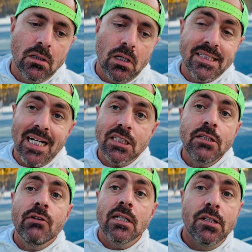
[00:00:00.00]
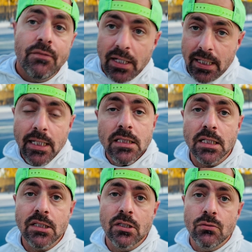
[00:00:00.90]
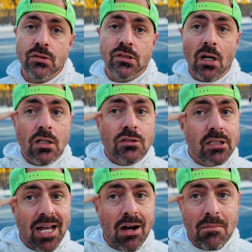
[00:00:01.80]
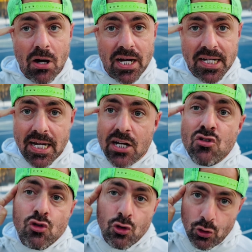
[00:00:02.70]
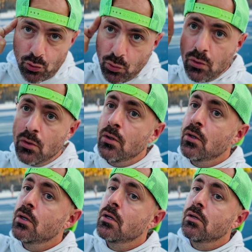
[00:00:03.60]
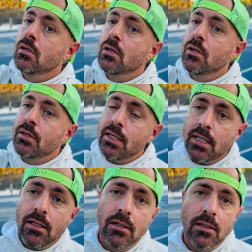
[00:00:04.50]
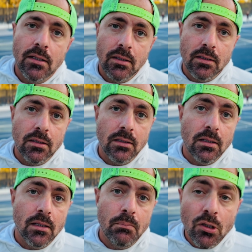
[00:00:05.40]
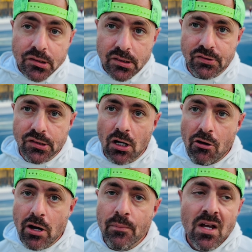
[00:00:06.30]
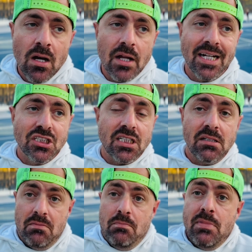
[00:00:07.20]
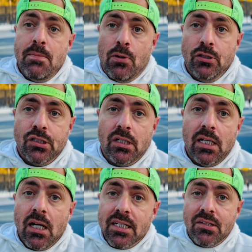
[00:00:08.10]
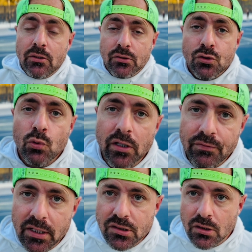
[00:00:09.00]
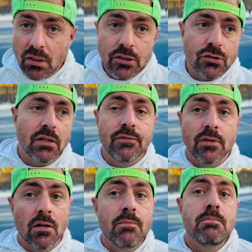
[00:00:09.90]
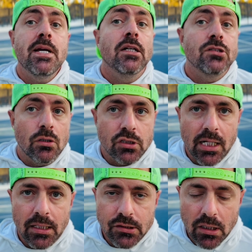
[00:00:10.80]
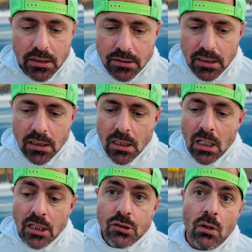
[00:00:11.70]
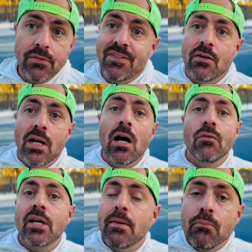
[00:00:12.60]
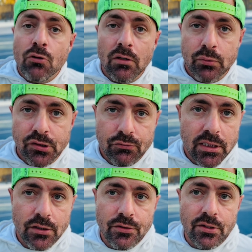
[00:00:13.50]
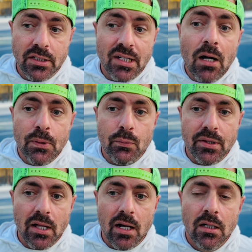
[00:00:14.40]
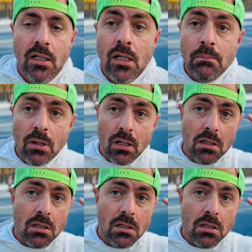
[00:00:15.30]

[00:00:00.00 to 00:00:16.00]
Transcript: it's actually relatively easy to start to get our mind into the positive scenario. And actually, me personally, I can tell you a story of this. So I used to have big social anxiety, and so I found out that improv was a really good thing to help me with that. But